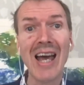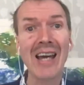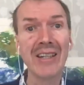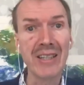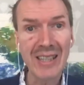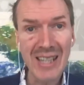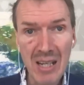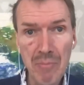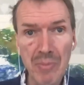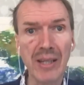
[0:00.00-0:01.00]
and in
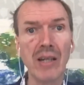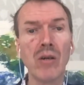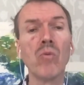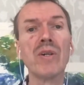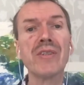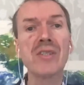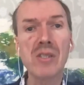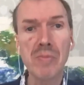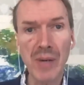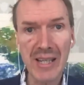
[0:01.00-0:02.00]
keeping with the
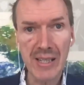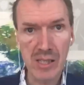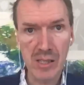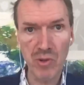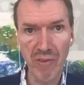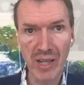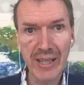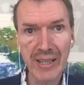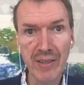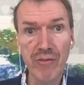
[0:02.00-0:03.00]
space
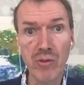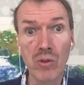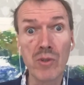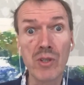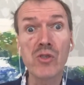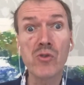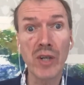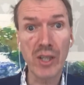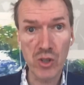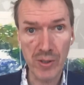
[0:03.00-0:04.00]
provided for
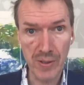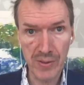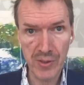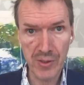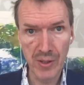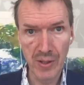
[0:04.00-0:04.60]
restrictions.